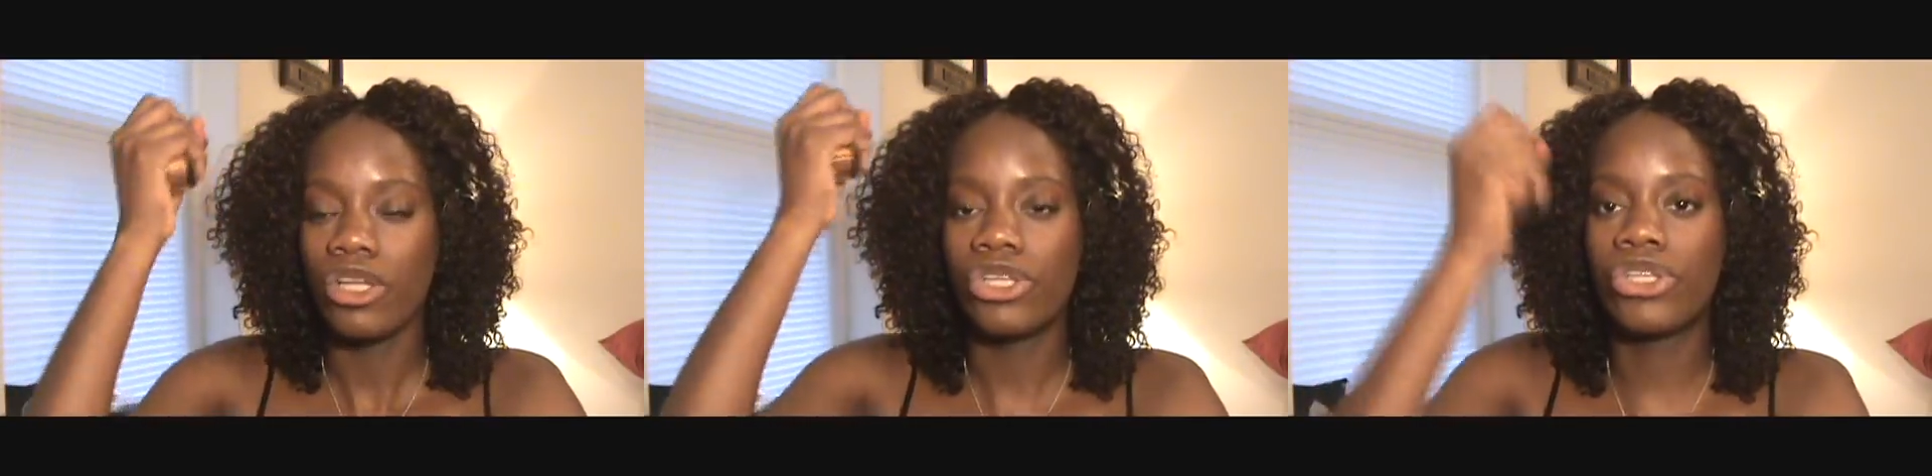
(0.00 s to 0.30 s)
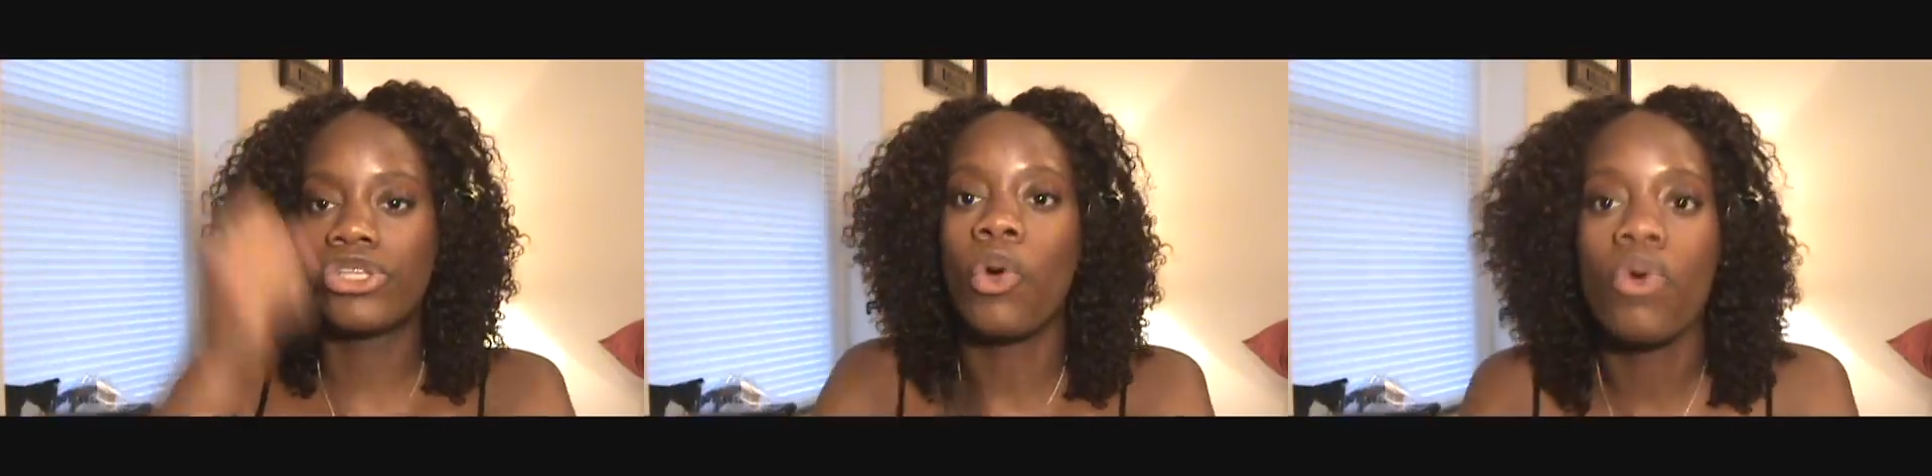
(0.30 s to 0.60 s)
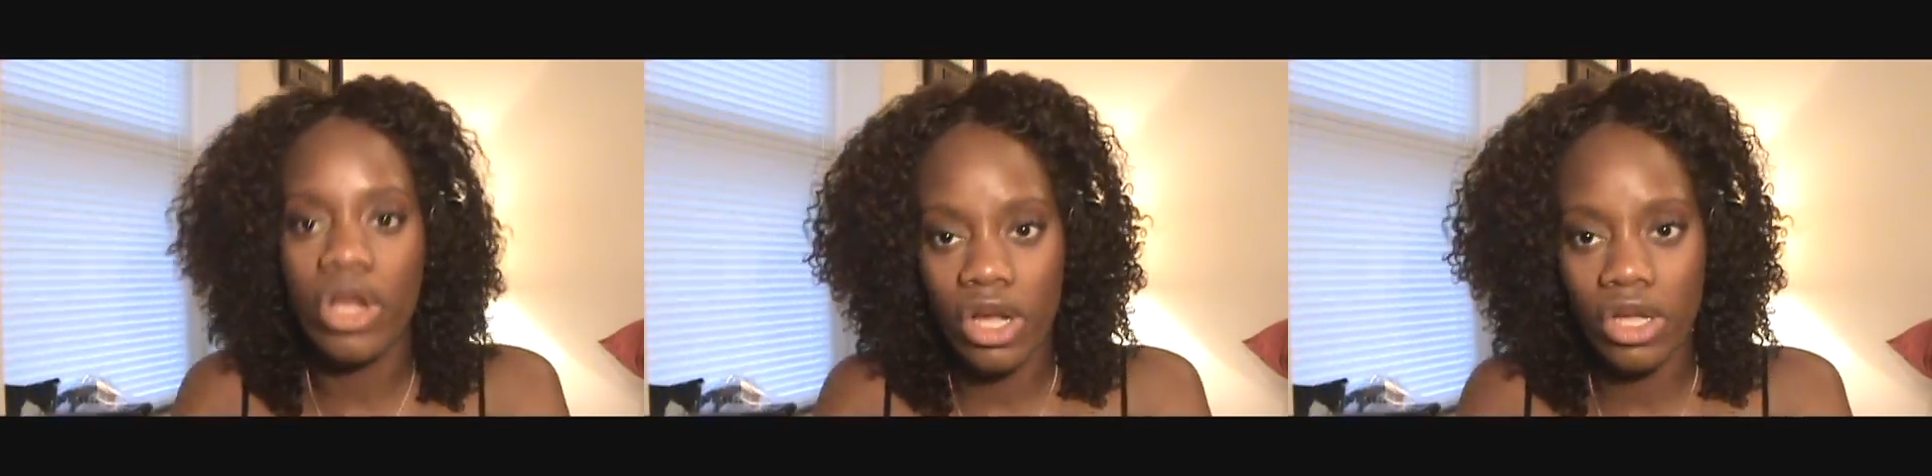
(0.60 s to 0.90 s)

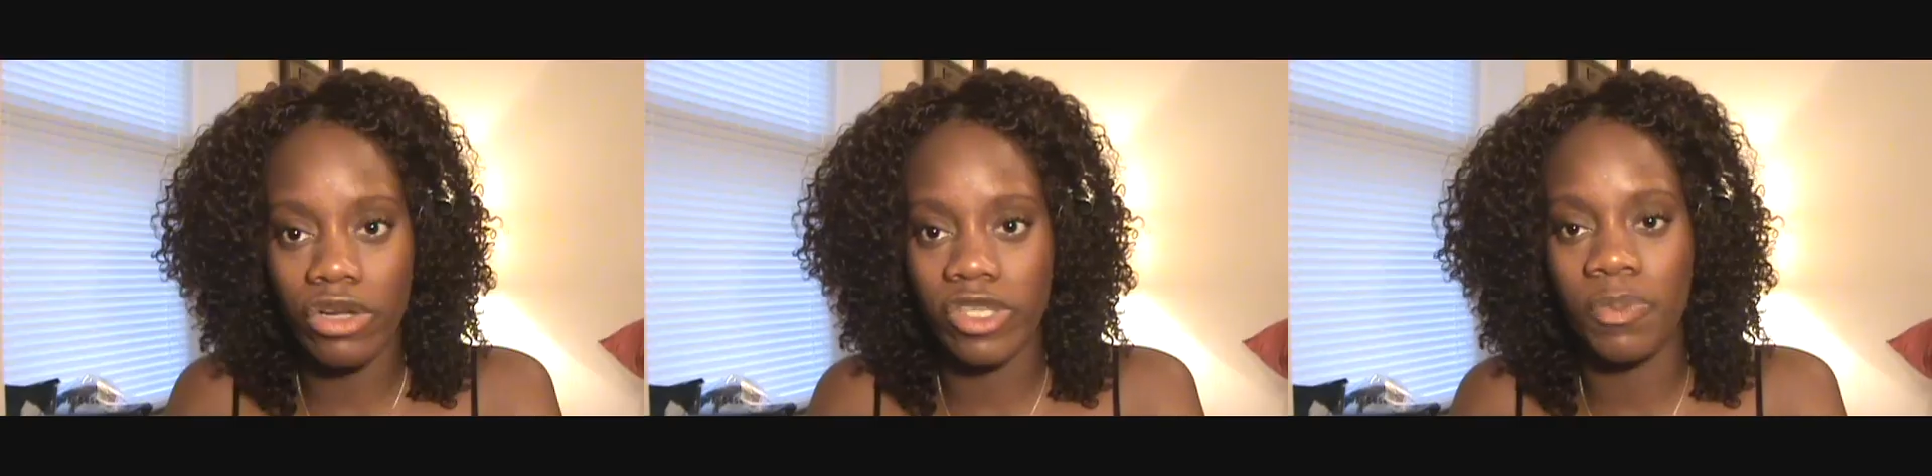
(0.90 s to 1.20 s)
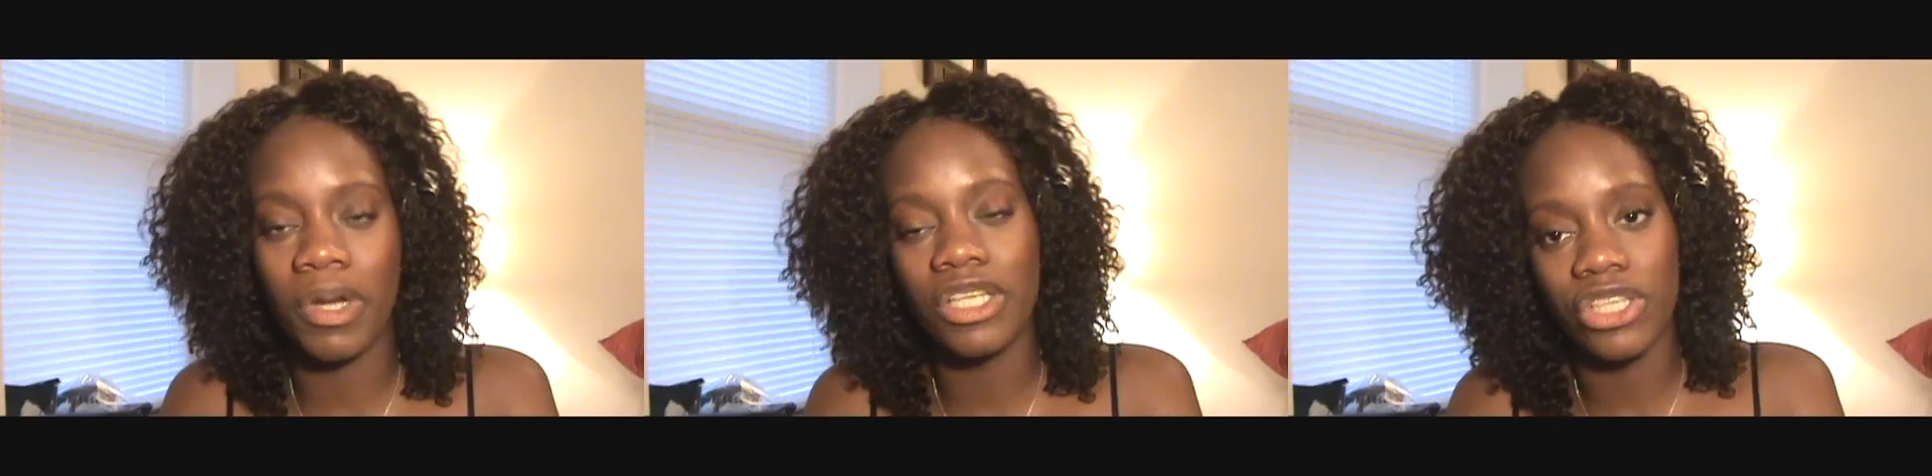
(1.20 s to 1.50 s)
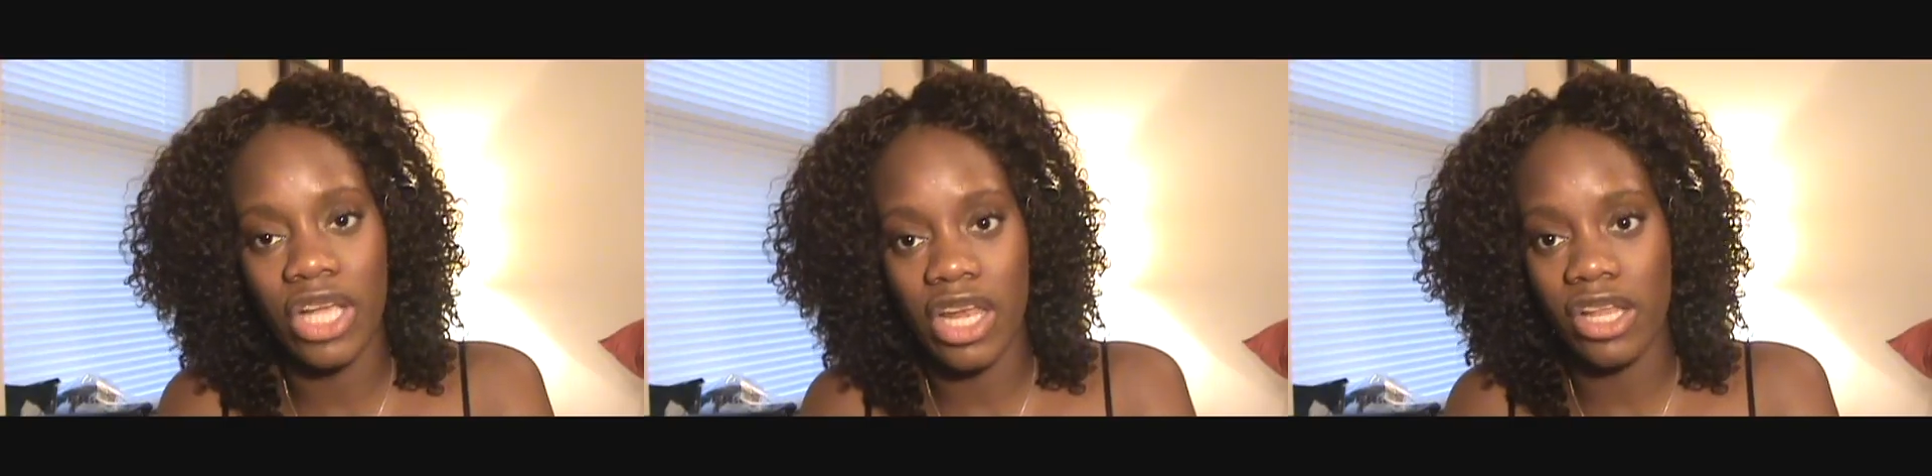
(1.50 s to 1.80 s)
soak your
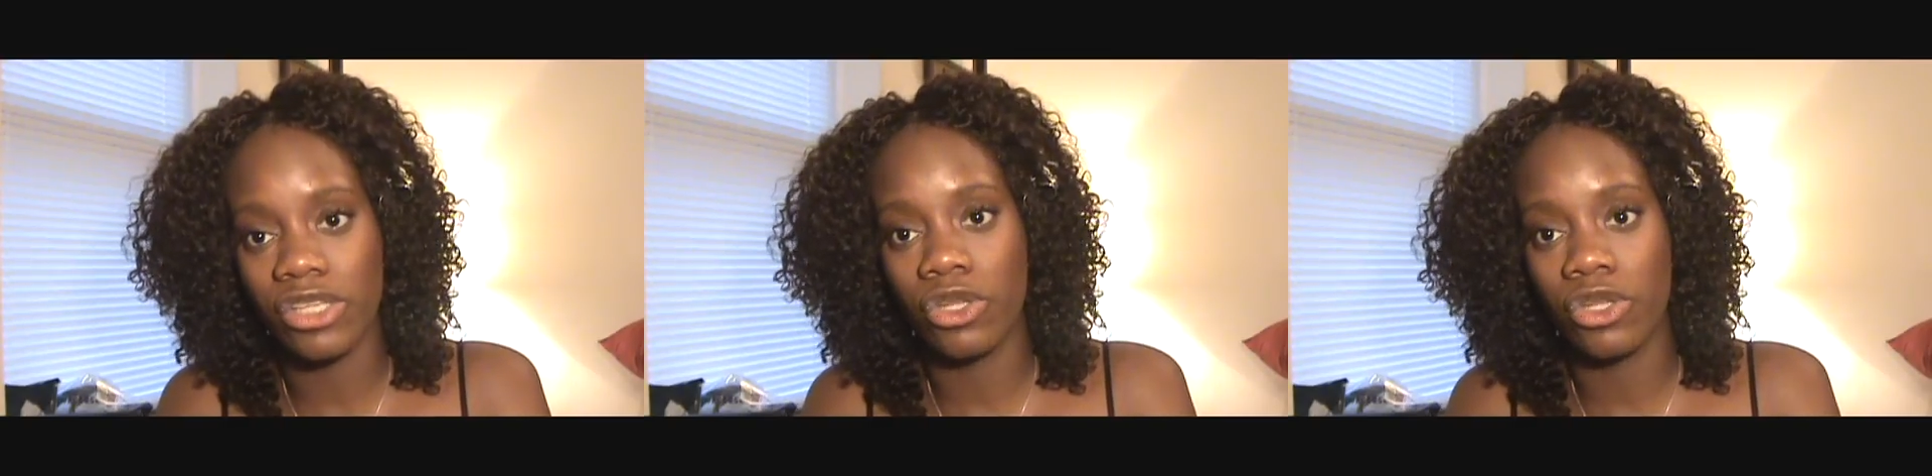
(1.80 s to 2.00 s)
sponge in it,